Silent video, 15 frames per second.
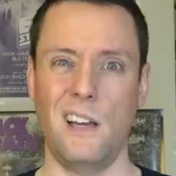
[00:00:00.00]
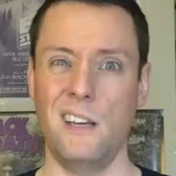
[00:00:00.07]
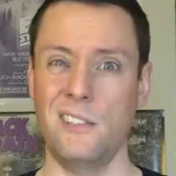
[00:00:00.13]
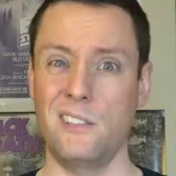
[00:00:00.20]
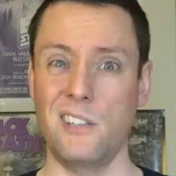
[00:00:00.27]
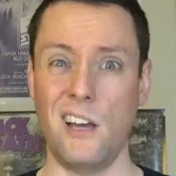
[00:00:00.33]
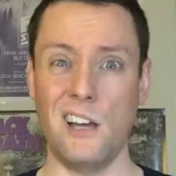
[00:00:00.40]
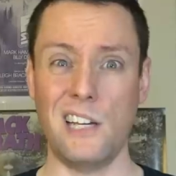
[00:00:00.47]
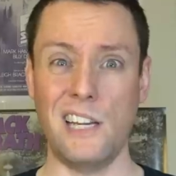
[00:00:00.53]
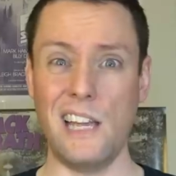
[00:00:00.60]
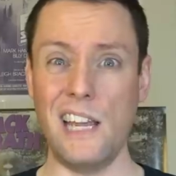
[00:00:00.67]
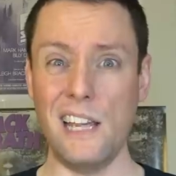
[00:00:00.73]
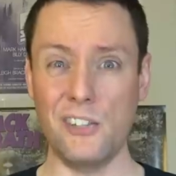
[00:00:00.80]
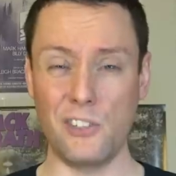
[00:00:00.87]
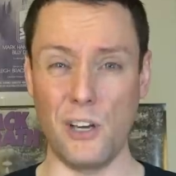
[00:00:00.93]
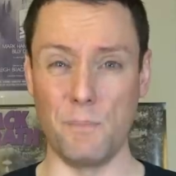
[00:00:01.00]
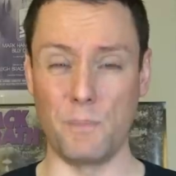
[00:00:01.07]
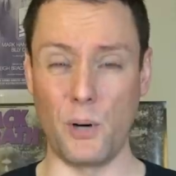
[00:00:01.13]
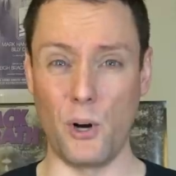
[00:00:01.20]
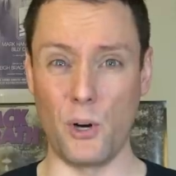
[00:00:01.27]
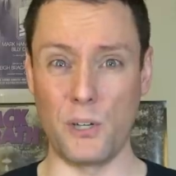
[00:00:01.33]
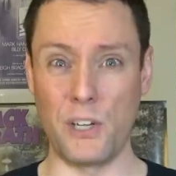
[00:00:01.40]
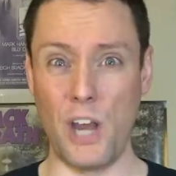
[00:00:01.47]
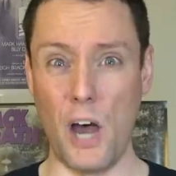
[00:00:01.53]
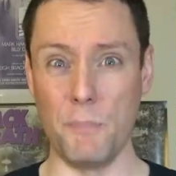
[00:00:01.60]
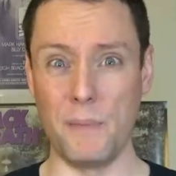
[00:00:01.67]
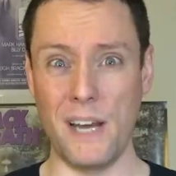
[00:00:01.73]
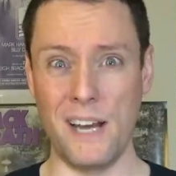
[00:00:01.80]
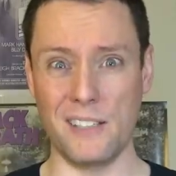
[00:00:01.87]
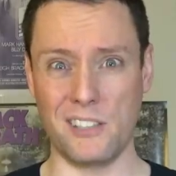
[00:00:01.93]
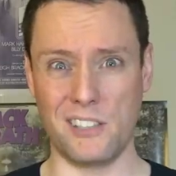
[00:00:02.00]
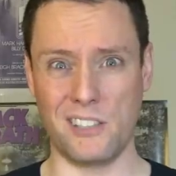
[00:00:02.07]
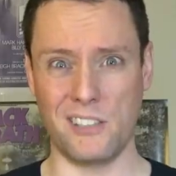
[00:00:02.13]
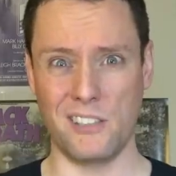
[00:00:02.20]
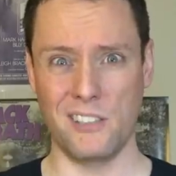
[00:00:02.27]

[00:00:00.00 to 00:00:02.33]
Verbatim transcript: A duck is a bird, numbnuts.